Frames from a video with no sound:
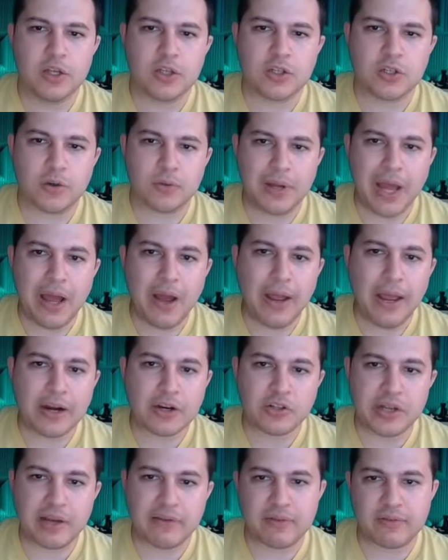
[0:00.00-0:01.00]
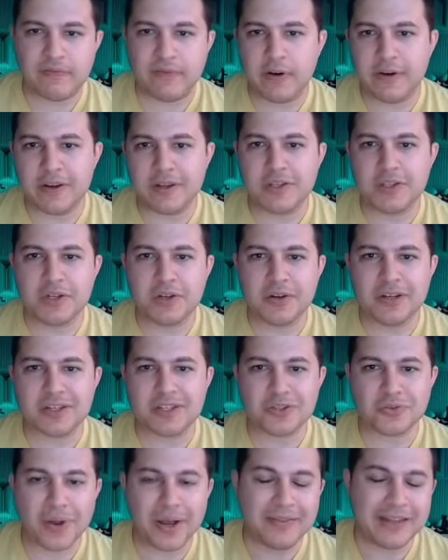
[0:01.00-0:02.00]
So now I actually have a very
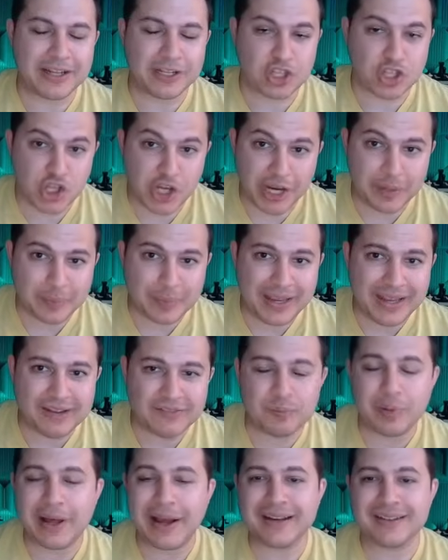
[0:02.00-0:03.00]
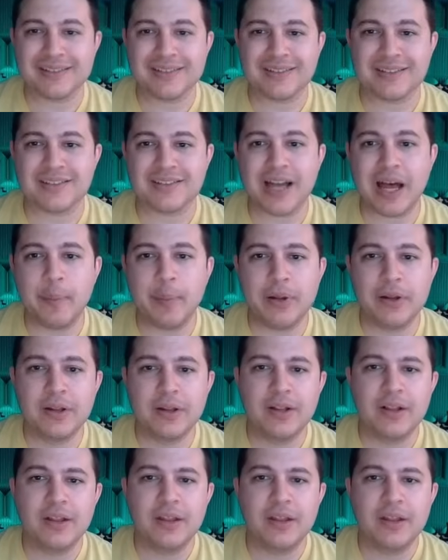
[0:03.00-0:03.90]
serious threat. That's checkmate if black doesn't stop it.